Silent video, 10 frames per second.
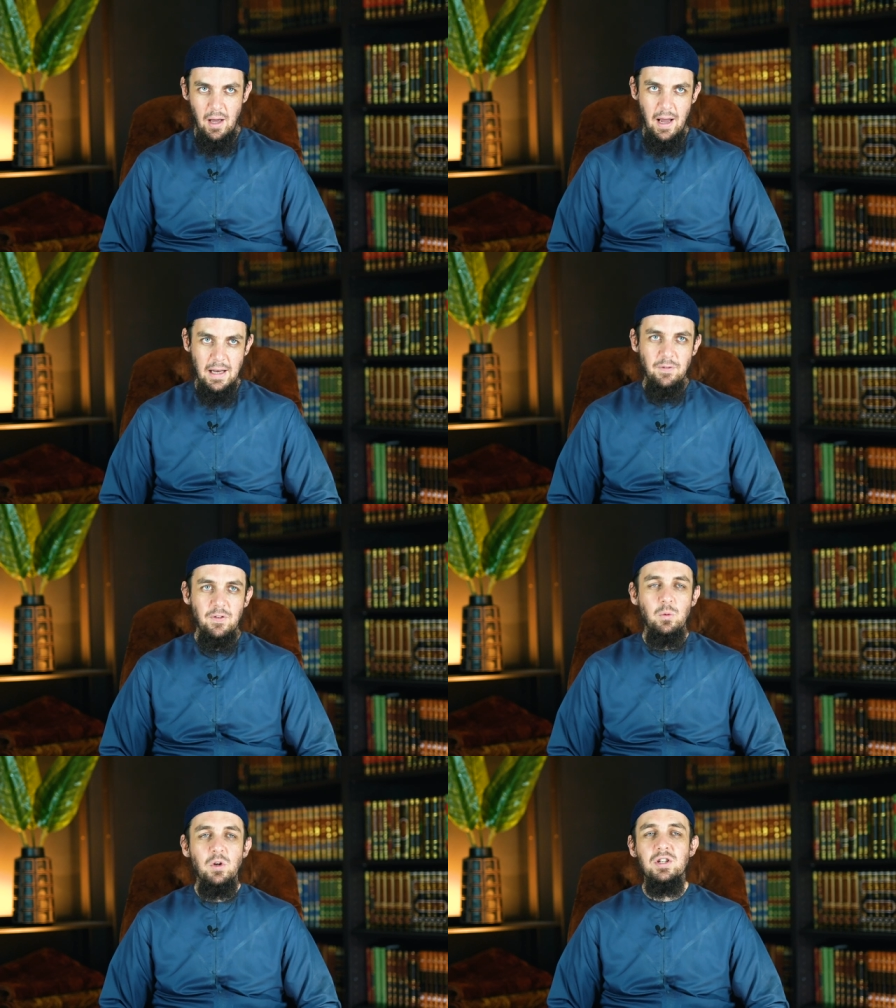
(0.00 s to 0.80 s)
And if
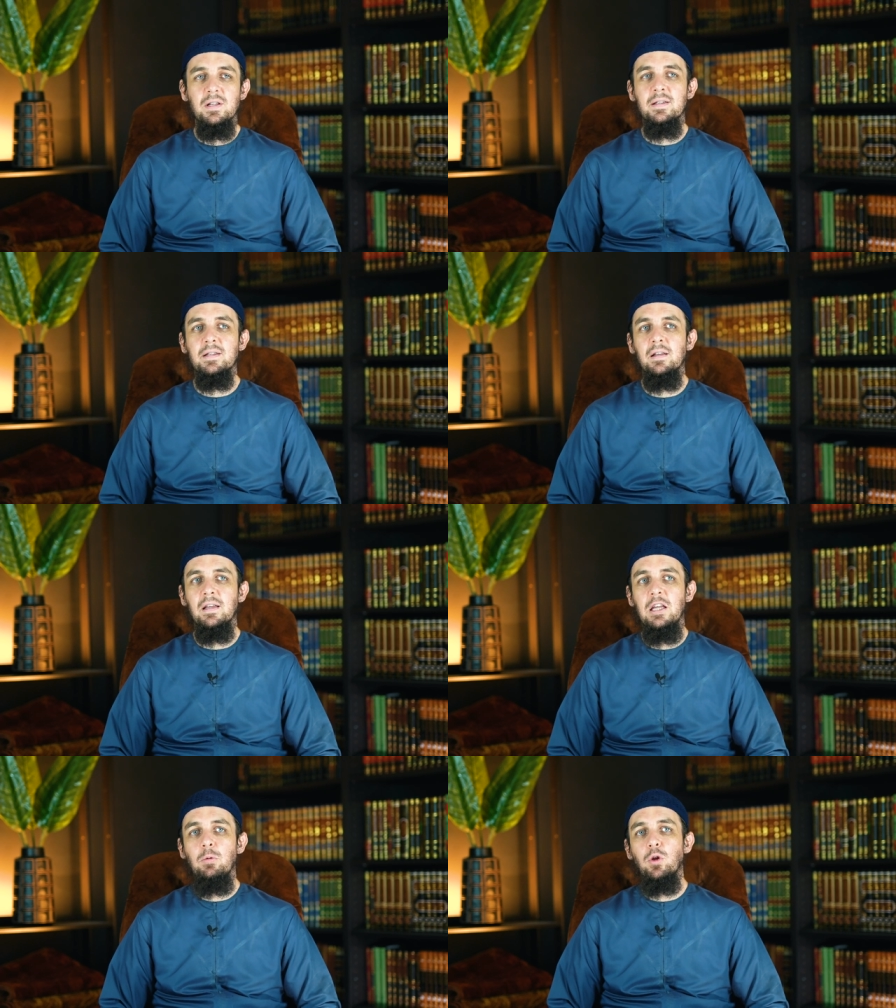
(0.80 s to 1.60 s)
he wishes,
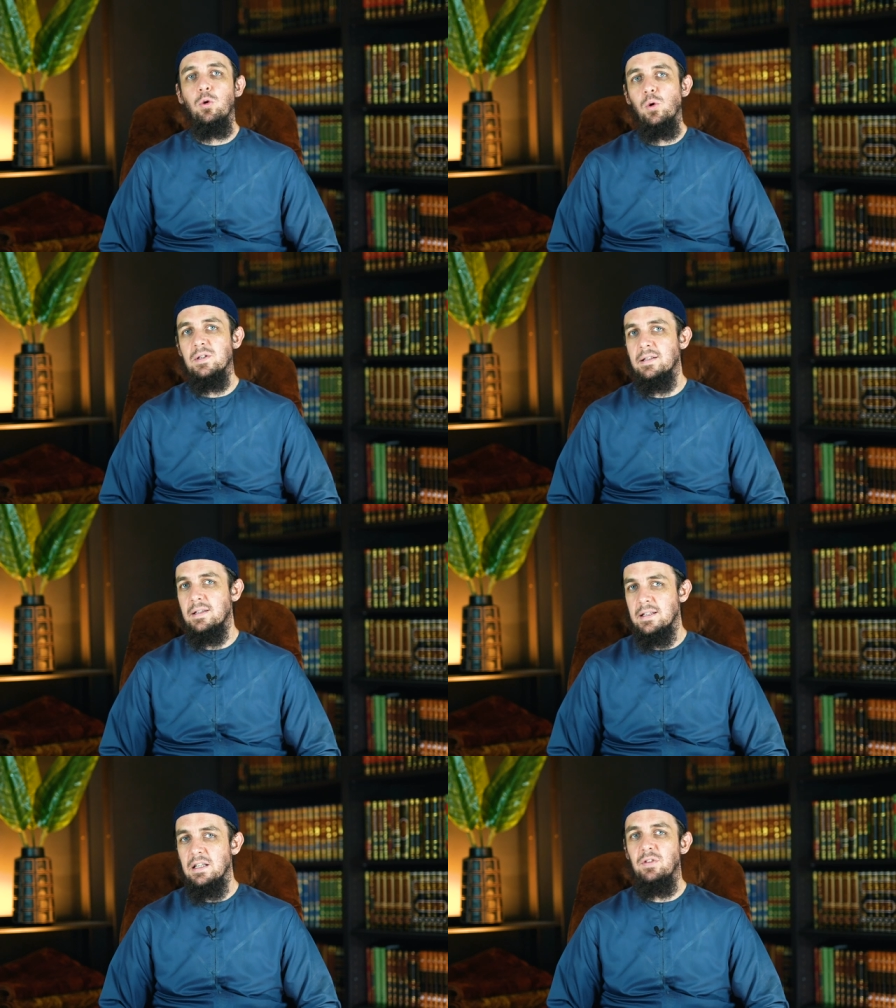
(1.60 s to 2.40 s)
he will cause it to
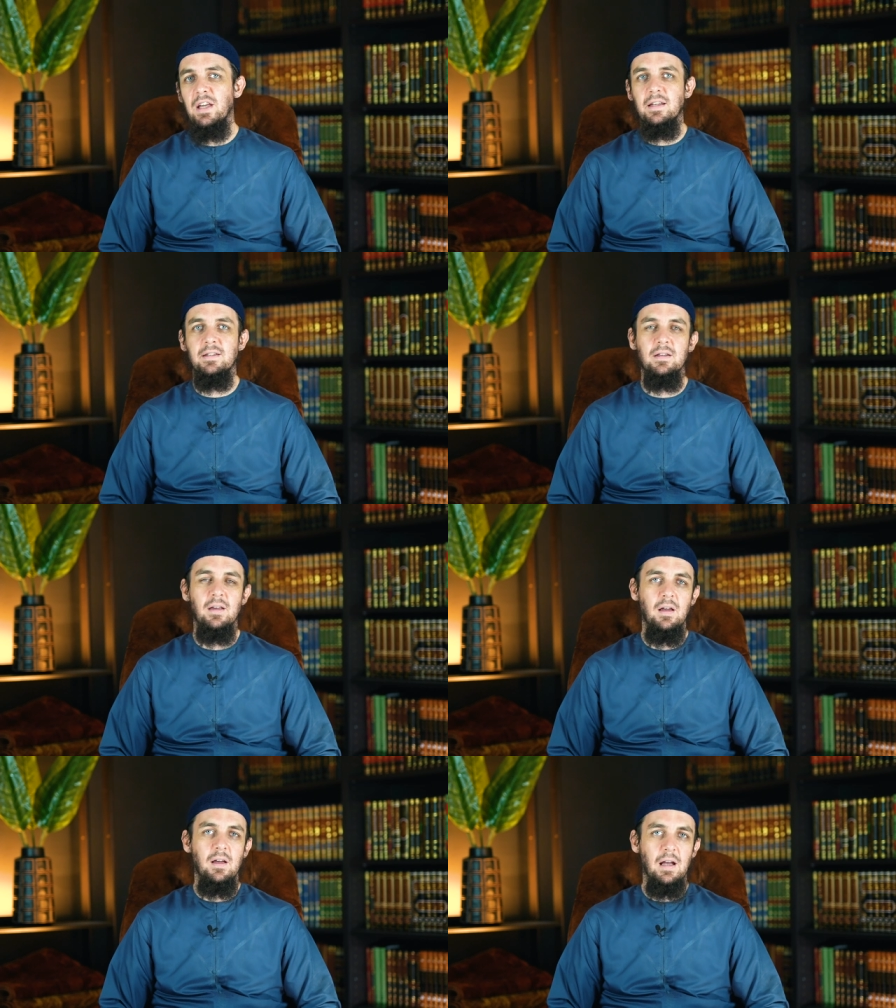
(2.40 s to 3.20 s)
deviate.
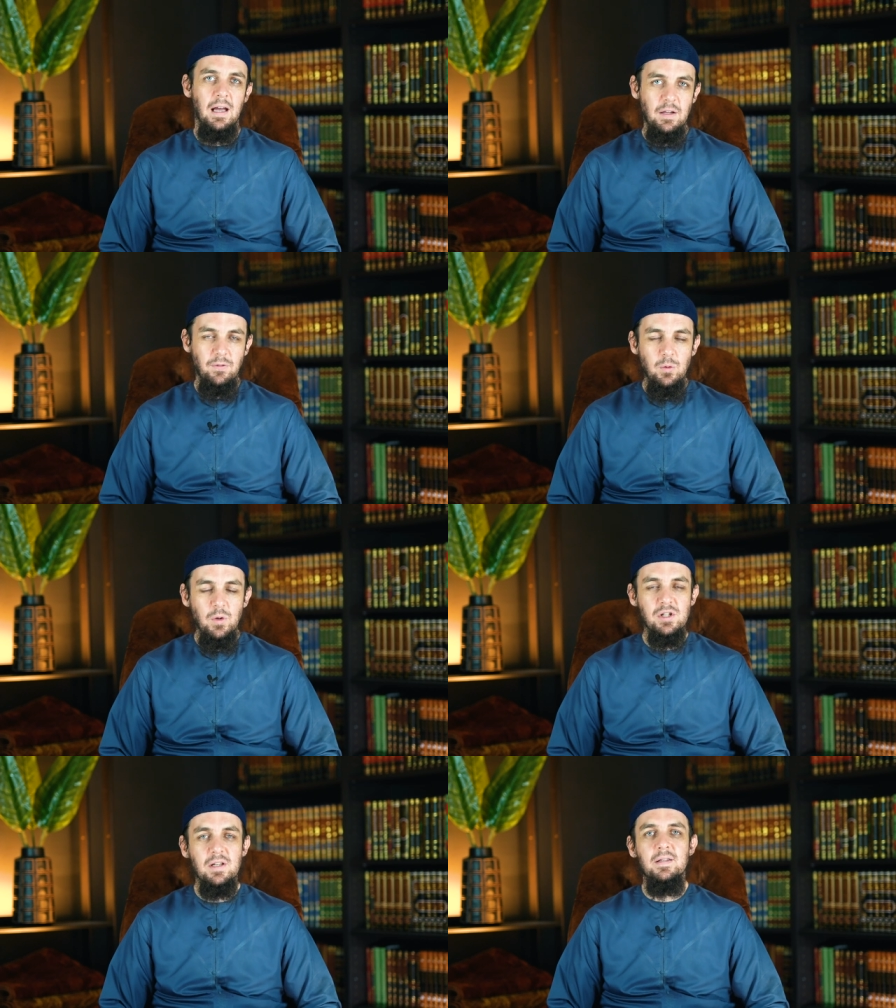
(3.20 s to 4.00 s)
And if he
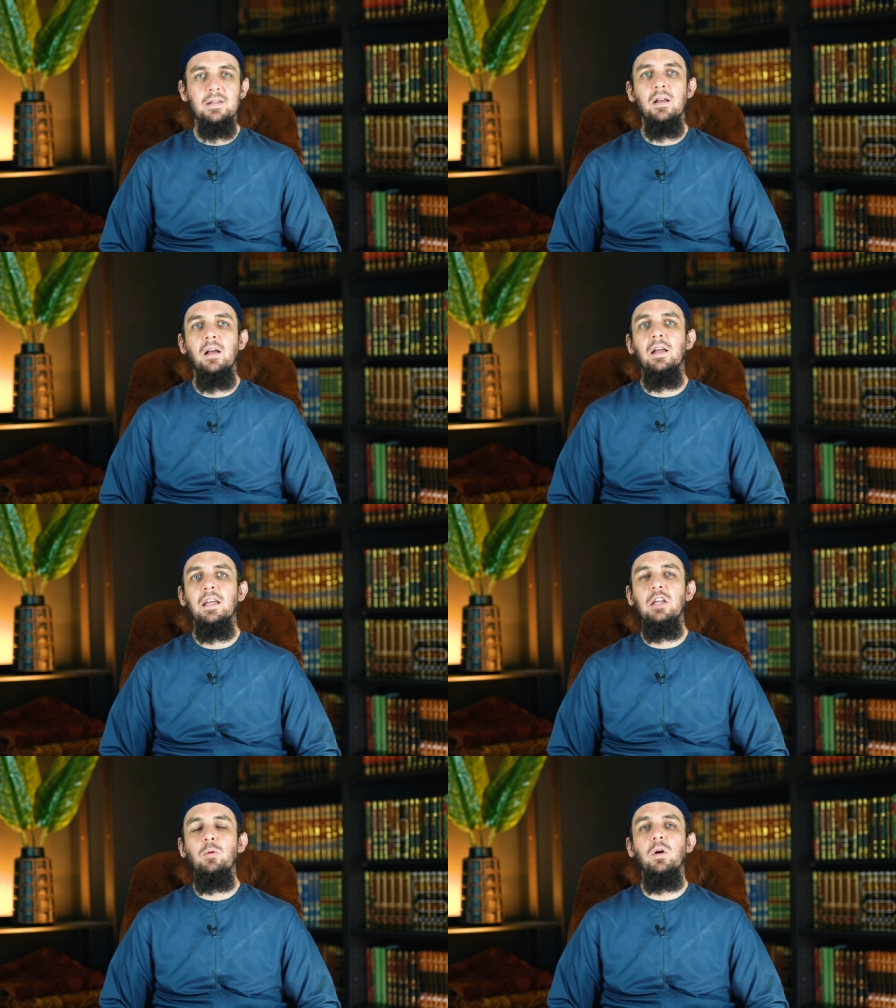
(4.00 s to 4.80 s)
wishes,
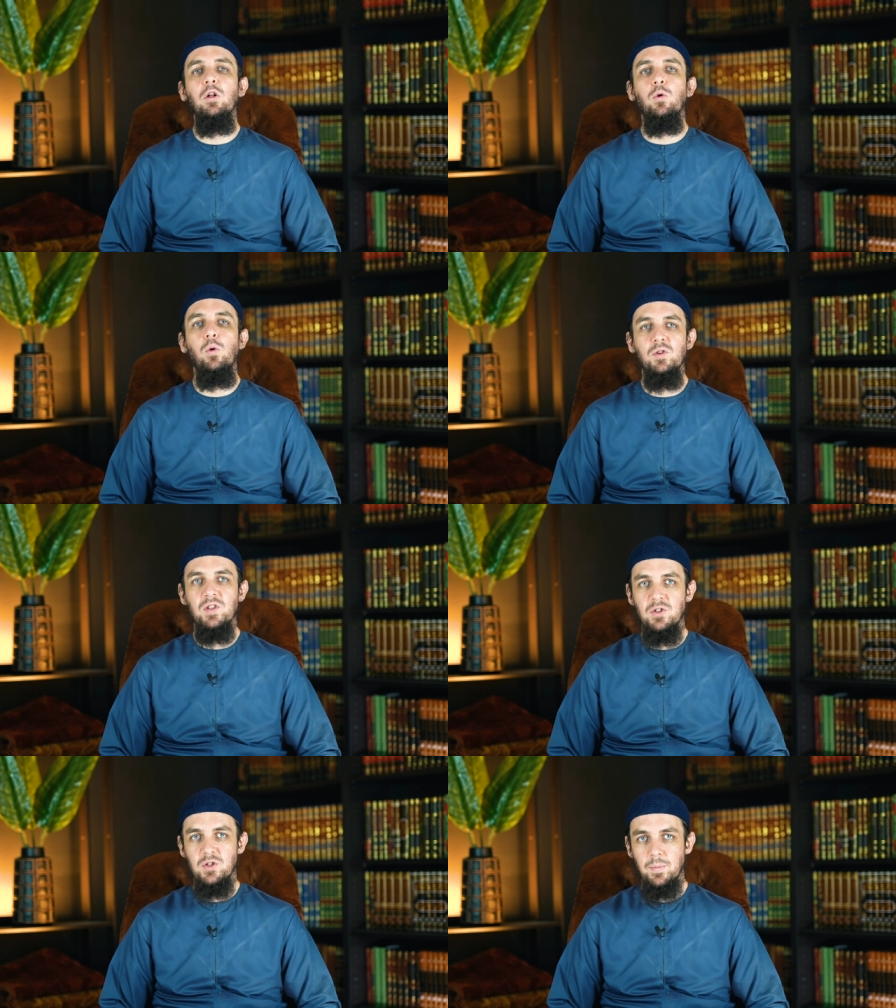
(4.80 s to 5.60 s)
he will cause
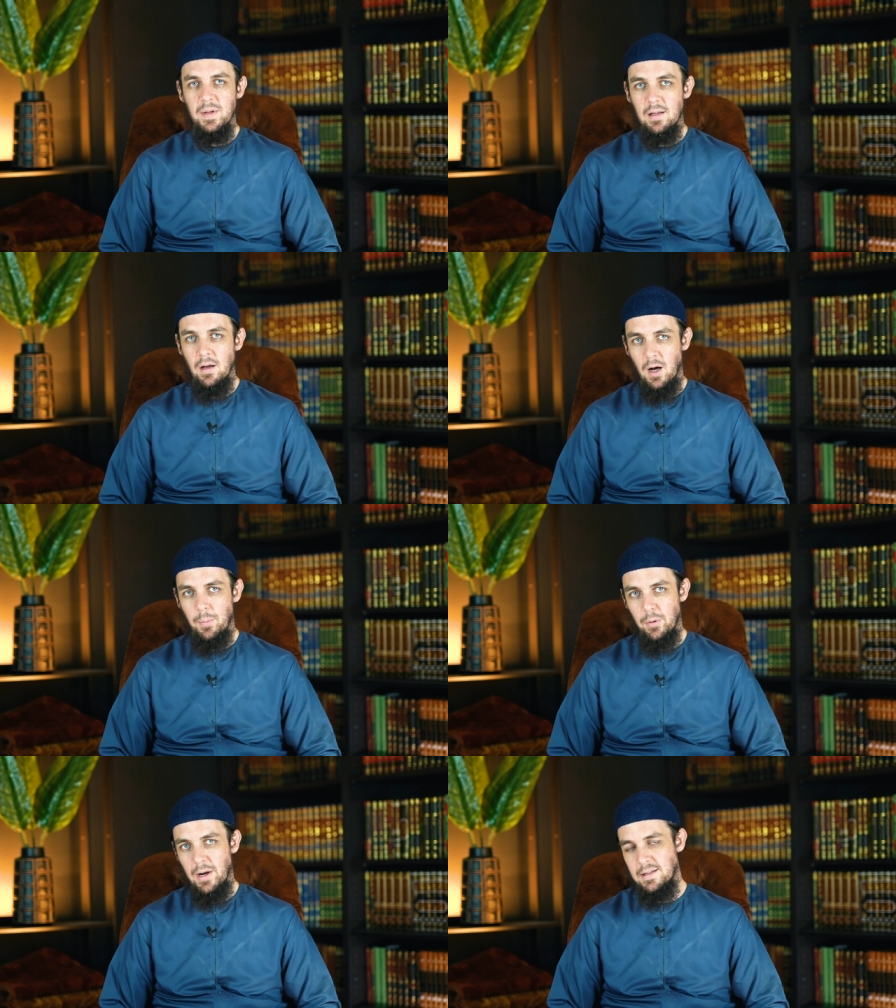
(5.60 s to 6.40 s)
it to be
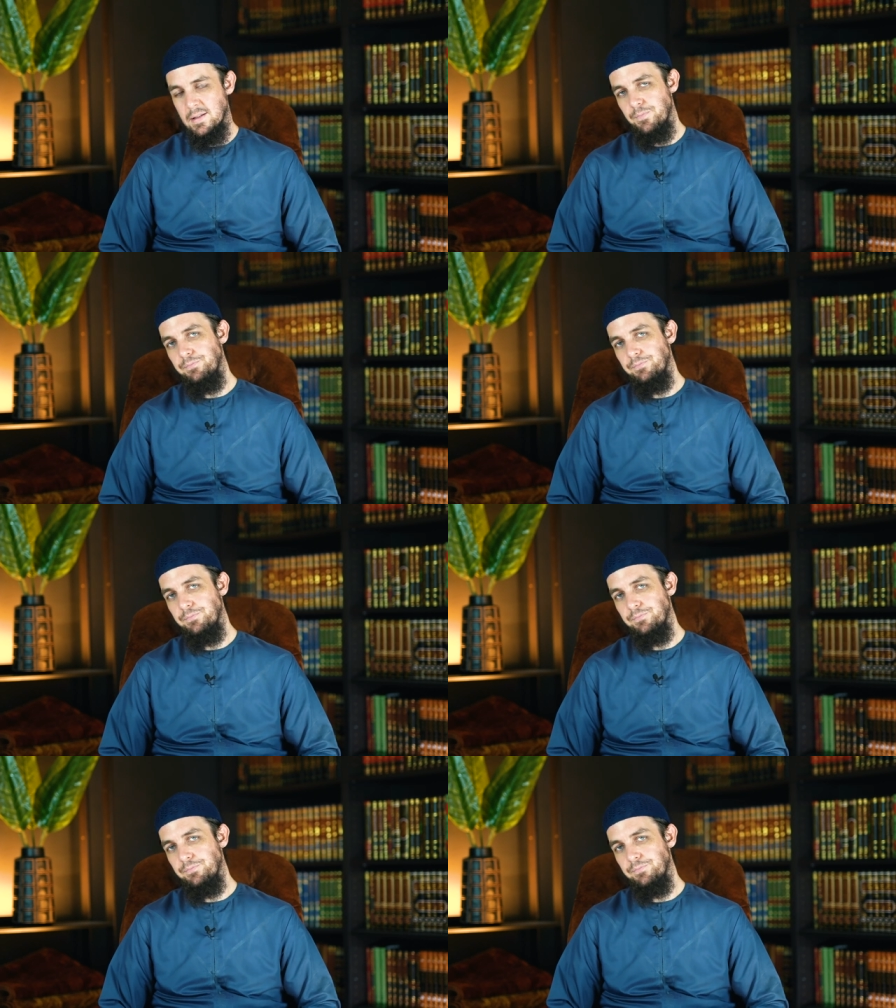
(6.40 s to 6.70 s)
upright.